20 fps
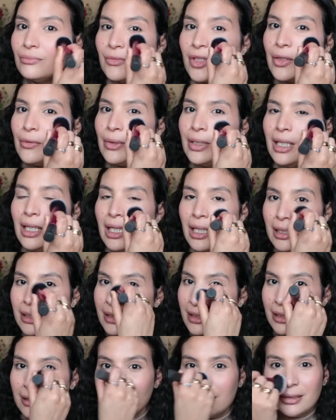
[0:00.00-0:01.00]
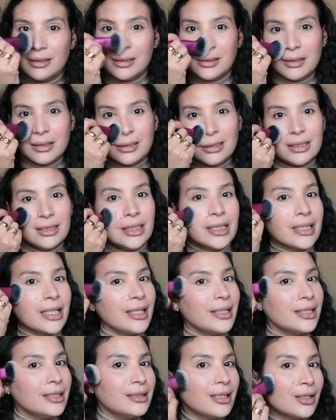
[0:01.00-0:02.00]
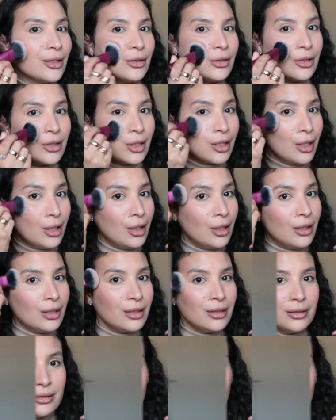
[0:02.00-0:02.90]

I really like that stick. I need another color.